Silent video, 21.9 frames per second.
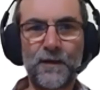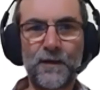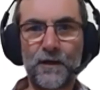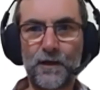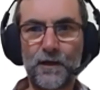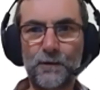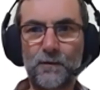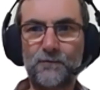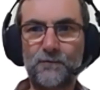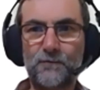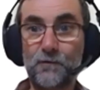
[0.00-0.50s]

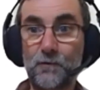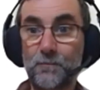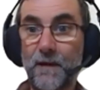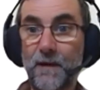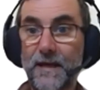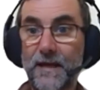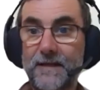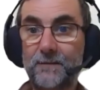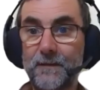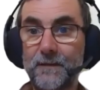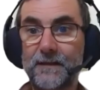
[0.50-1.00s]
whoever will
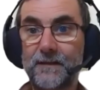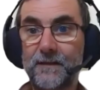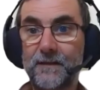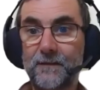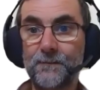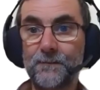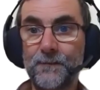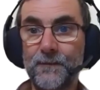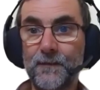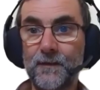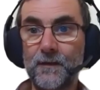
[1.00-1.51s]
pay me
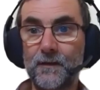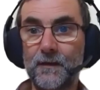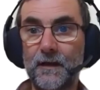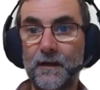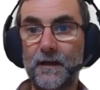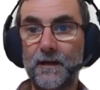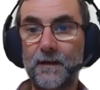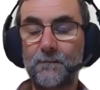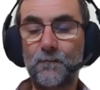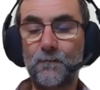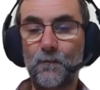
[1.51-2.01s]

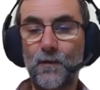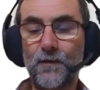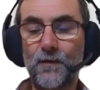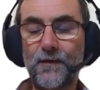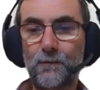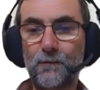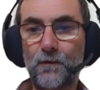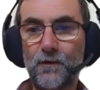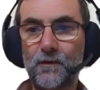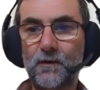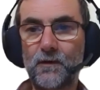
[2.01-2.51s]
when
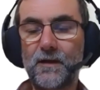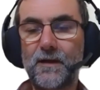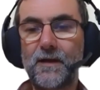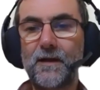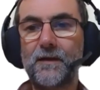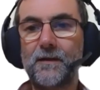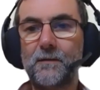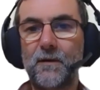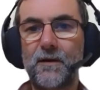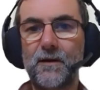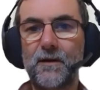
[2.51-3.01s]
they want to
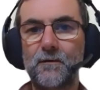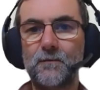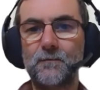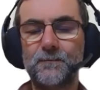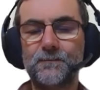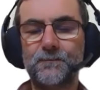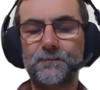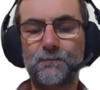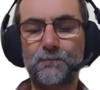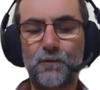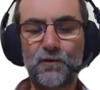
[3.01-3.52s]
learn about
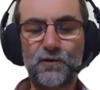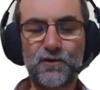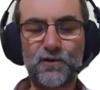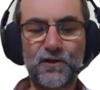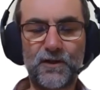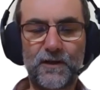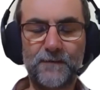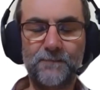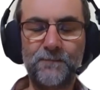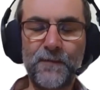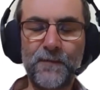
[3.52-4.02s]

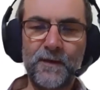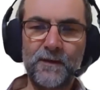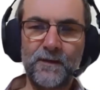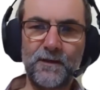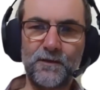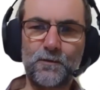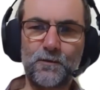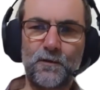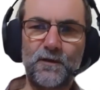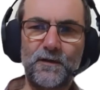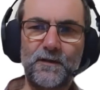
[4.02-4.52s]
blockchain.
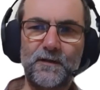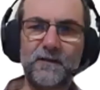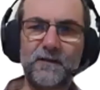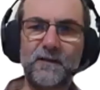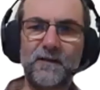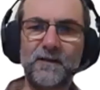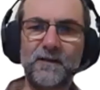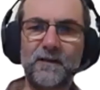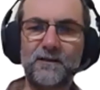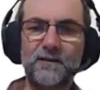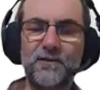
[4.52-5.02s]
That's why
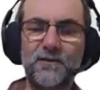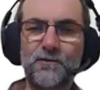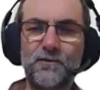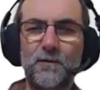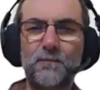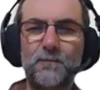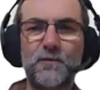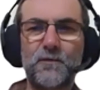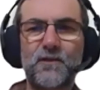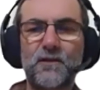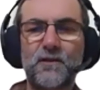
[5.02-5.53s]
I
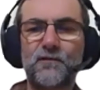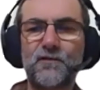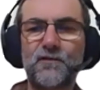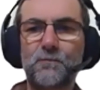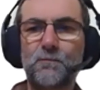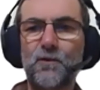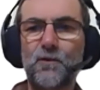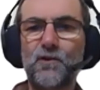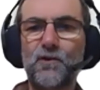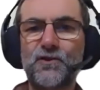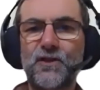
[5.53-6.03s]
describe myself as a
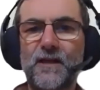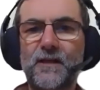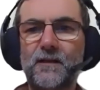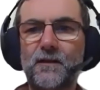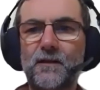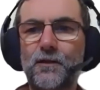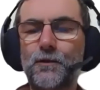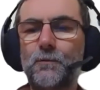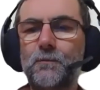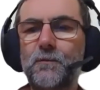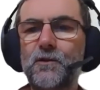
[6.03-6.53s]
blockchain
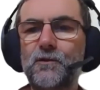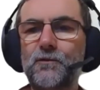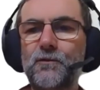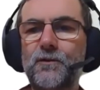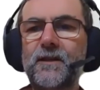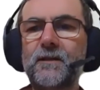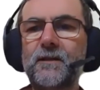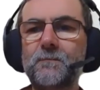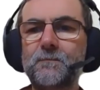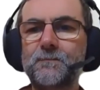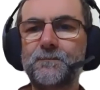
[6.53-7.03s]
luminary.